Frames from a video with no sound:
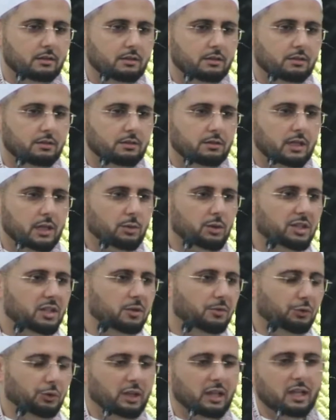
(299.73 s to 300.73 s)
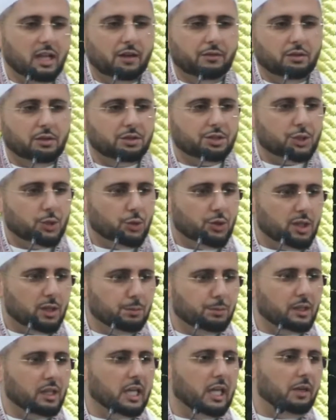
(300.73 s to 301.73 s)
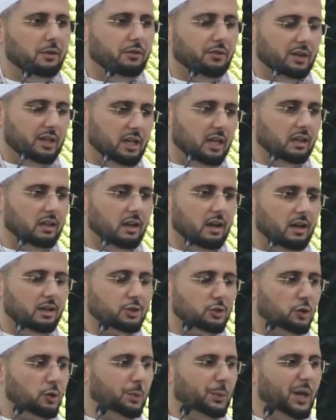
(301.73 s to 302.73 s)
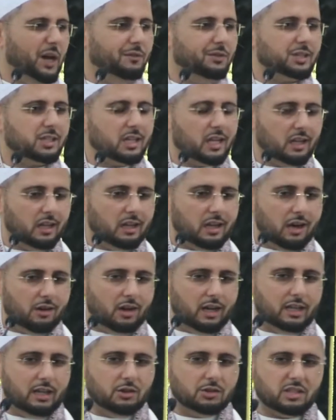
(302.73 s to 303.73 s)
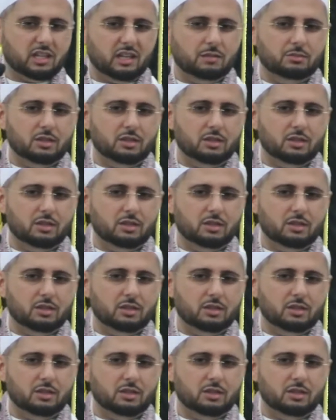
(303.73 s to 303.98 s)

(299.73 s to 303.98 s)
There were different levels to their belief in Allah. So the Prophet sallallahu alaihi wasallam did